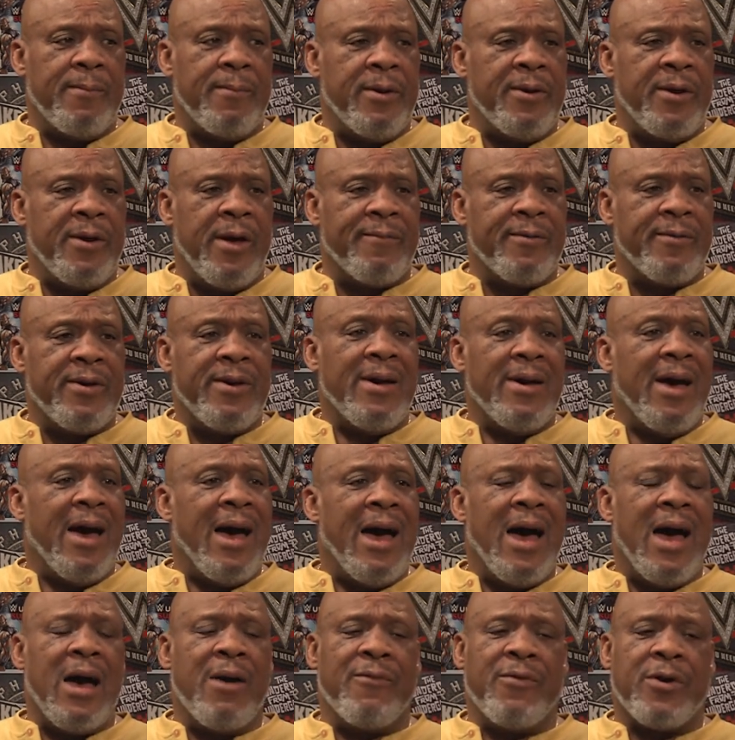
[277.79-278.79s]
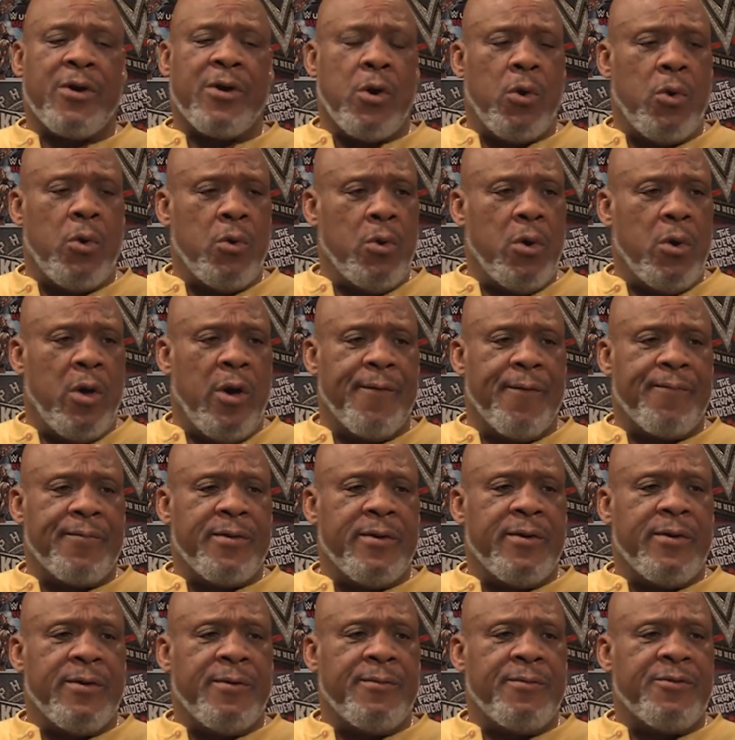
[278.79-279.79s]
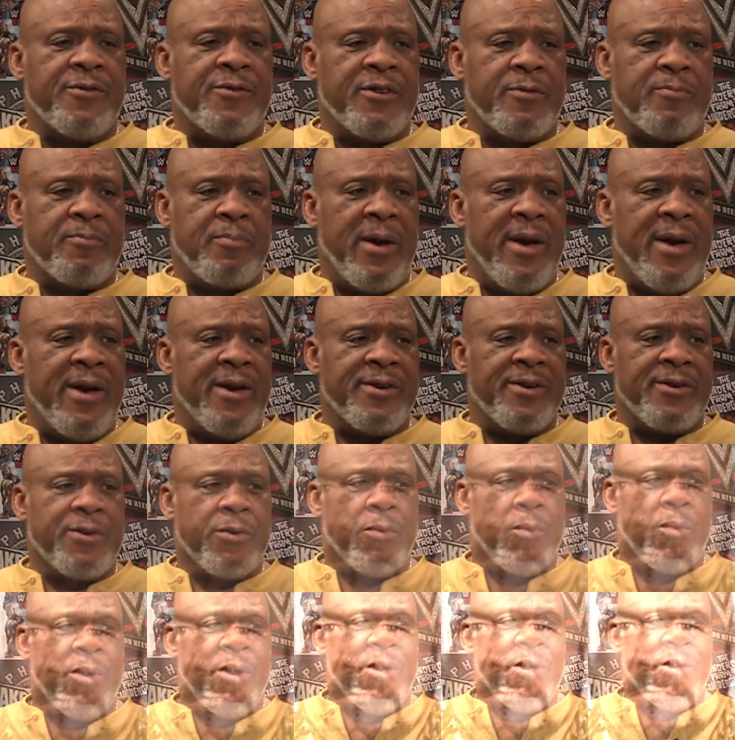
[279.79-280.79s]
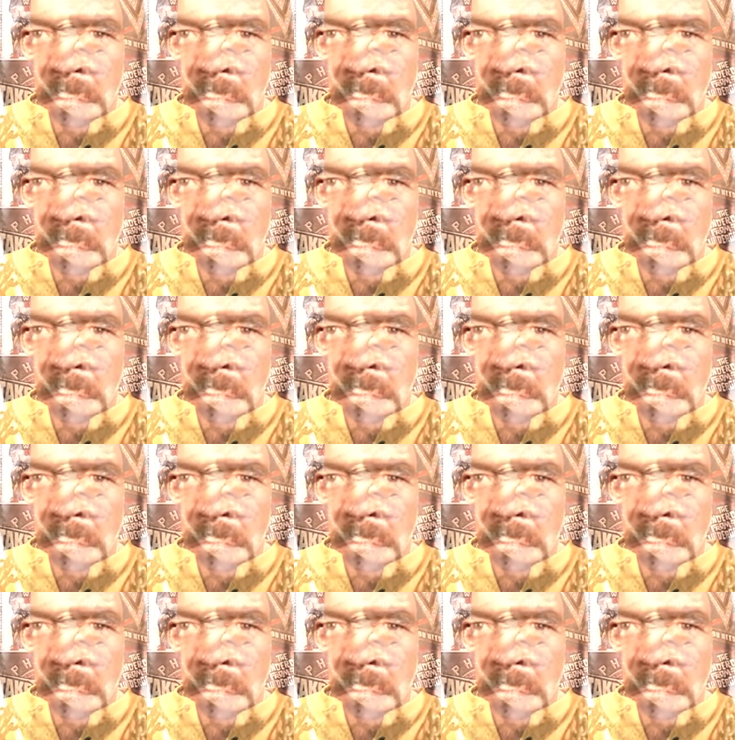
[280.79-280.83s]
And never, Ivan Koloff just passed away.